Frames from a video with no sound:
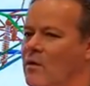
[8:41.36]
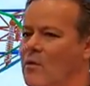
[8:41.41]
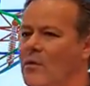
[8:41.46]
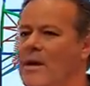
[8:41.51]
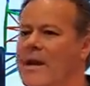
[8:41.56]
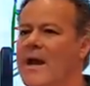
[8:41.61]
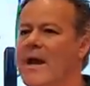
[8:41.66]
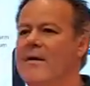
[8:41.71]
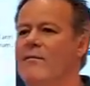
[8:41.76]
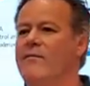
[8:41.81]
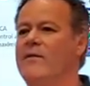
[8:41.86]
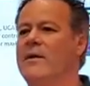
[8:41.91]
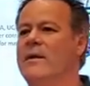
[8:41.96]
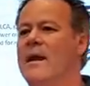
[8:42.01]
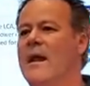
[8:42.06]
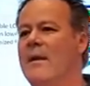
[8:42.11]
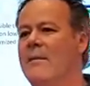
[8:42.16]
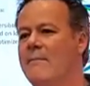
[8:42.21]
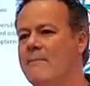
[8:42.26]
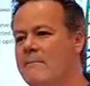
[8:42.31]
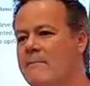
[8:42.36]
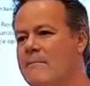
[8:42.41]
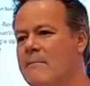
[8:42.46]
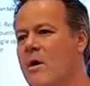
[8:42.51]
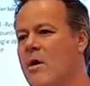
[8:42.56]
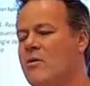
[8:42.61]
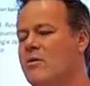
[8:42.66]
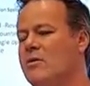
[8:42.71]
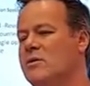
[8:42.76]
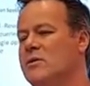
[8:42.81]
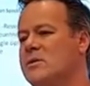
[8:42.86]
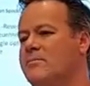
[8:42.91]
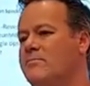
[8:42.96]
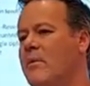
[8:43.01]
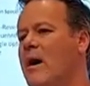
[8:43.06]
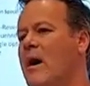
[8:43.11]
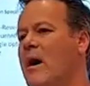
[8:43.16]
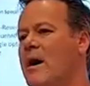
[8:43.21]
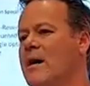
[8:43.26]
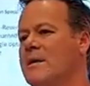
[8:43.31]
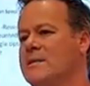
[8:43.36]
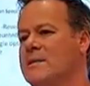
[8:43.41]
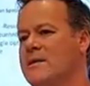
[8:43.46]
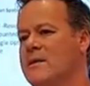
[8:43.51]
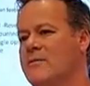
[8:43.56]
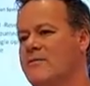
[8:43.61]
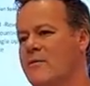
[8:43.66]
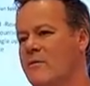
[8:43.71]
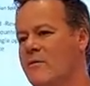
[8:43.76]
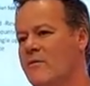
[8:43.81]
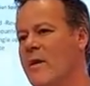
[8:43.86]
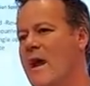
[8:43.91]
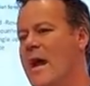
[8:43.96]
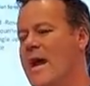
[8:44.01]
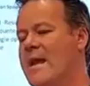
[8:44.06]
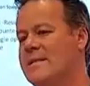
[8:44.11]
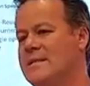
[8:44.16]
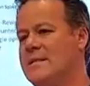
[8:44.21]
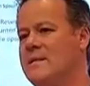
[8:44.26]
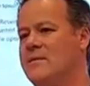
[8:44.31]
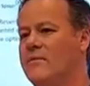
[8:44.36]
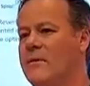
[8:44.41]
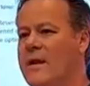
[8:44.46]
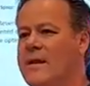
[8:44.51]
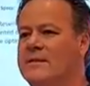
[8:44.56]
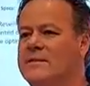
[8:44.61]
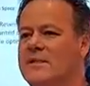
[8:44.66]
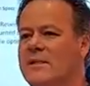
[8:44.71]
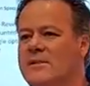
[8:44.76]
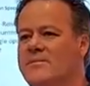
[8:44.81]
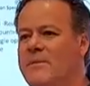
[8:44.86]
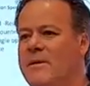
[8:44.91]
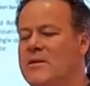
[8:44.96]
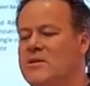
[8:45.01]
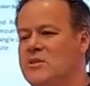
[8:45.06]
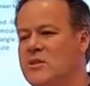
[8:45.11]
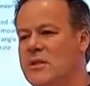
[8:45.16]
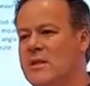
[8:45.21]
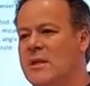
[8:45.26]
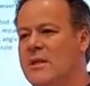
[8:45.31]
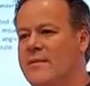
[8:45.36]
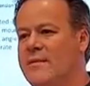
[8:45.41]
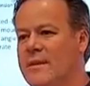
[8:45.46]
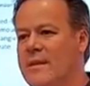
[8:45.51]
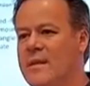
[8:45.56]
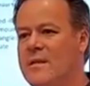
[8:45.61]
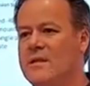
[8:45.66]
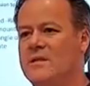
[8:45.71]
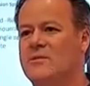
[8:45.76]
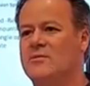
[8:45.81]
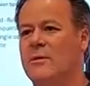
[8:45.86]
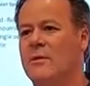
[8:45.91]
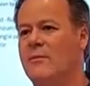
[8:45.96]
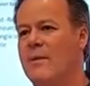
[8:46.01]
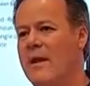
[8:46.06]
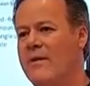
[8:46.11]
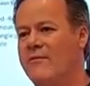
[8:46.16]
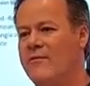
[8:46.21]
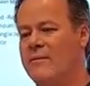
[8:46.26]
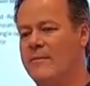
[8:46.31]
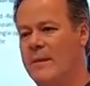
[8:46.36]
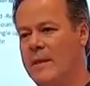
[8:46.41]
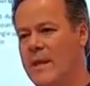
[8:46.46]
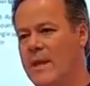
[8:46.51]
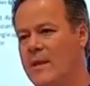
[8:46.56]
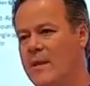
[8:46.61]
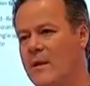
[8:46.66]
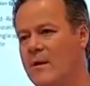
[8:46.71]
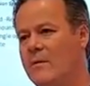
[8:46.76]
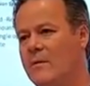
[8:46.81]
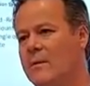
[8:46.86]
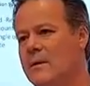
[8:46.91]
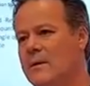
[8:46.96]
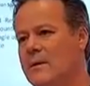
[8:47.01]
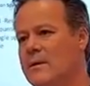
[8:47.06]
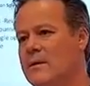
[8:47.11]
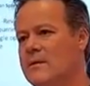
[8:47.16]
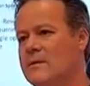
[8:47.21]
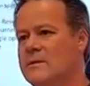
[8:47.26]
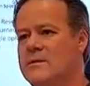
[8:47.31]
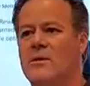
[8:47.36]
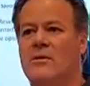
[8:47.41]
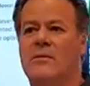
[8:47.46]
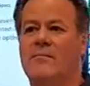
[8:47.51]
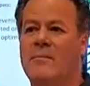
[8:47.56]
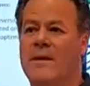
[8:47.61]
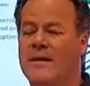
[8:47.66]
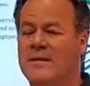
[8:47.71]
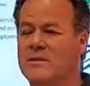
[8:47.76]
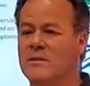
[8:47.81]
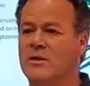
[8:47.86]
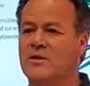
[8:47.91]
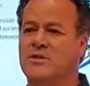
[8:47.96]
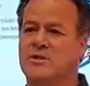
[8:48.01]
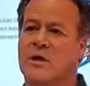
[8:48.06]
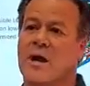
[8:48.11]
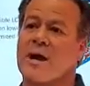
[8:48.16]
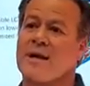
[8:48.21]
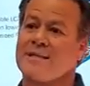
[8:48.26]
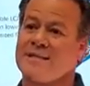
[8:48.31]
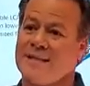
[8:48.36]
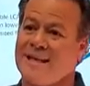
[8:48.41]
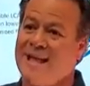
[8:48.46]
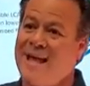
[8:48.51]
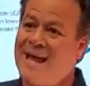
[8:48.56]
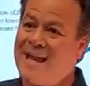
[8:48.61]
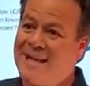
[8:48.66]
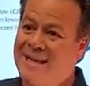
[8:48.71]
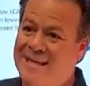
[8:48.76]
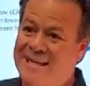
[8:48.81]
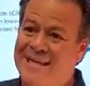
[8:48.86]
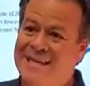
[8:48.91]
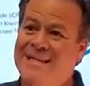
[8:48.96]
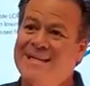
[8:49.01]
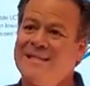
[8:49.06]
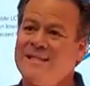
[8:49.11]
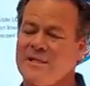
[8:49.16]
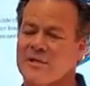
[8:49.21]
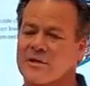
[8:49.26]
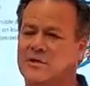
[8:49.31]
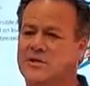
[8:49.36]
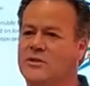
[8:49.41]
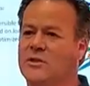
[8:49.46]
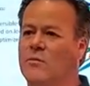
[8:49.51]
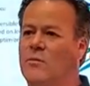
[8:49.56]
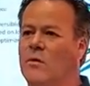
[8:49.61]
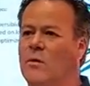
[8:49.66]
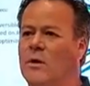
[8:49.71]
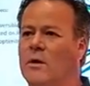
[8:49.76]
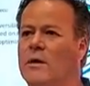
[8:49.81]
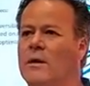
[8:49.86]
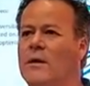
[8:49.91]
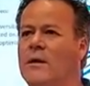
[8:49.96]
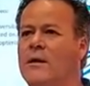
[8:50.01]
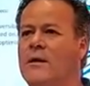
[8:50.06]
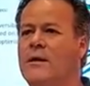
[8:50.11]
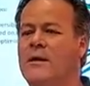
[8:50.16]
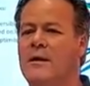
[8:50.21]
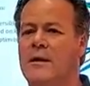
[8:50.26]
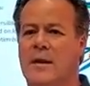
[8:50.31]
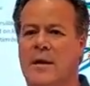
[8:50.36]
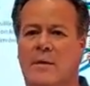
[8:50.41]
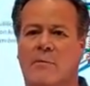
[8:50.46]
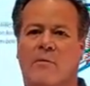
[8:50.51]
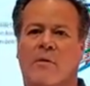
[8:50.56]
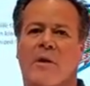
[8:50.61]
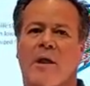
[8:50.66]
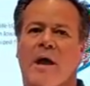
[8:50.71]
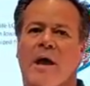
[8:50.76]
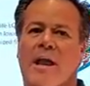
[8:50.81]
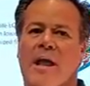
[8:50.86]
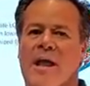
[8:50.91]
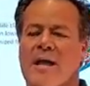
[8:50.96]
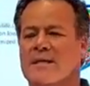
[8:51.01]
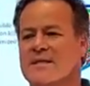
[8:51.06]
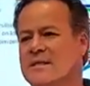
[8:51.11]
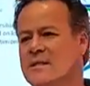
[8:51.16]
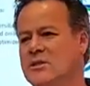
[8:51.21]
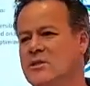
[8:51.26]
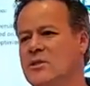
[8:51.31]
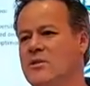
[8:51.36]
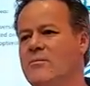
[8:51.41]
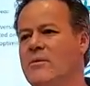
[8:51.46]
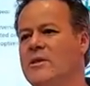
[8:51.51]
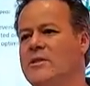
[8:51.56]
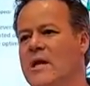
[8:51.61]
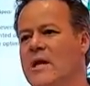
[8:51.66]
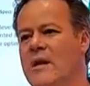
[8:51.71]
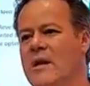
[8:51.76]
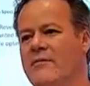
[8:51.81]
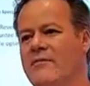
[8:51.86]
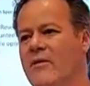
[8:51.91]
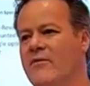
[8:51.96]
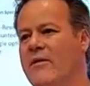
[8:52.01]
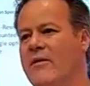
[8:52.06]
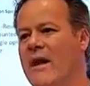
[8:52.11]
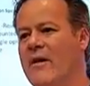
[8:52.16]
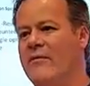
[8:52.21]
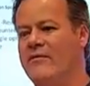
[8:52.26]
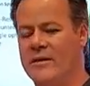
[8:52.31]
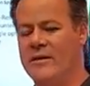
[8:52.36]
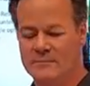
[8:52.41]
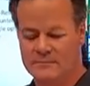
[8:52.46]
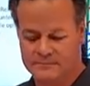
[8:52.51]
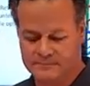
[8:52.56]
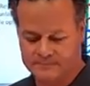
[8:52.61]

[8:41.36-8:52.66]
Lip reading: we have a most positive rising rate suspension in the industry right from the get-go. So it makes our shocks a lot easier to work, and we're not asking too much out of our valving.